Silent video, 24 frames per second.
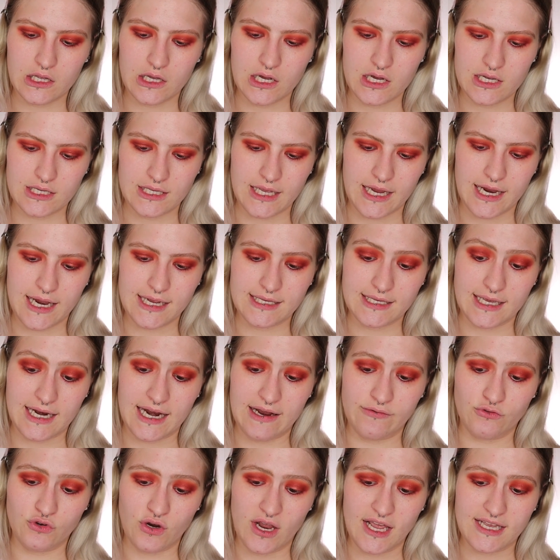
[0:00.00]
because like I said, I
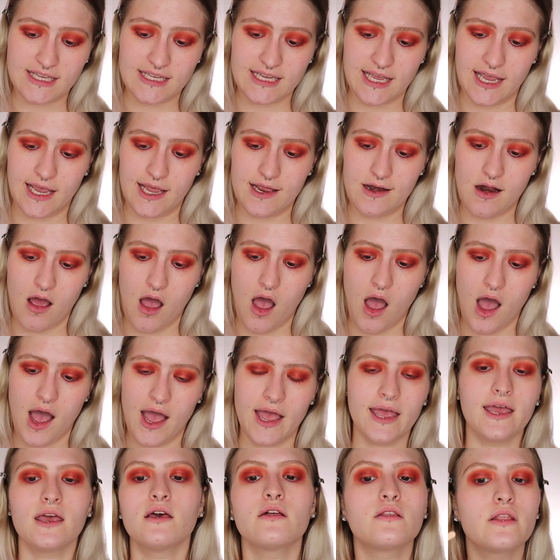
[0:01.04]
have dry skin,
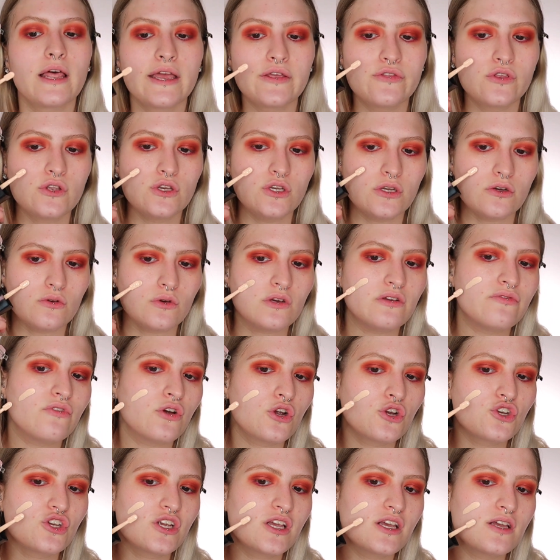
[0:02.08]
I like the dewy
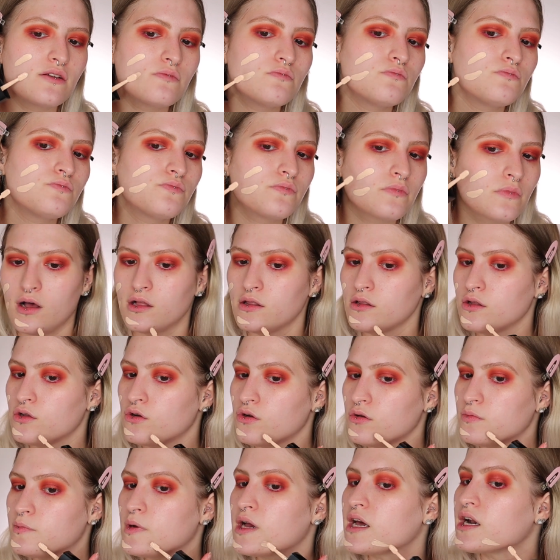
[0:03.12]
version a
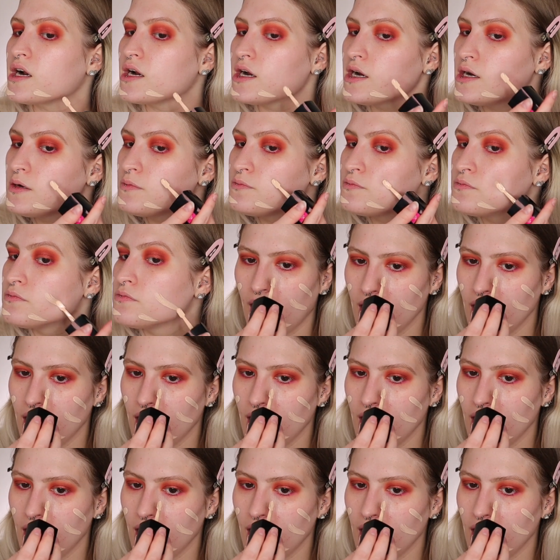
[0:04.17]
little better.